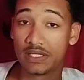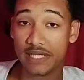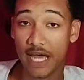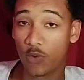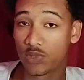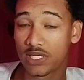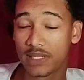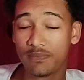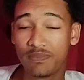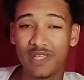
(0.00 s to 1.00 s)
now with it
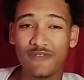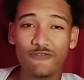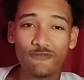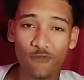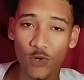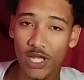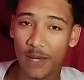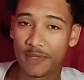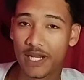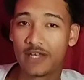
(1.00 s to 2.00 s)
being fully
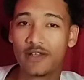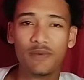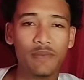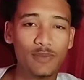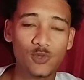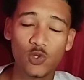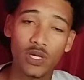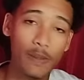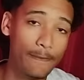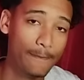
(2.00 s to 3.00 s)
upgraded, I'm
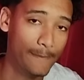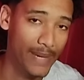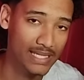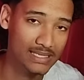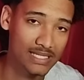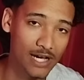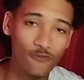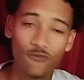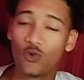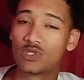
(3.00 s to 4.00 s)
talking max
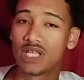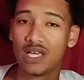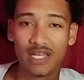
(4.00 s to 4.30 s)
downforce,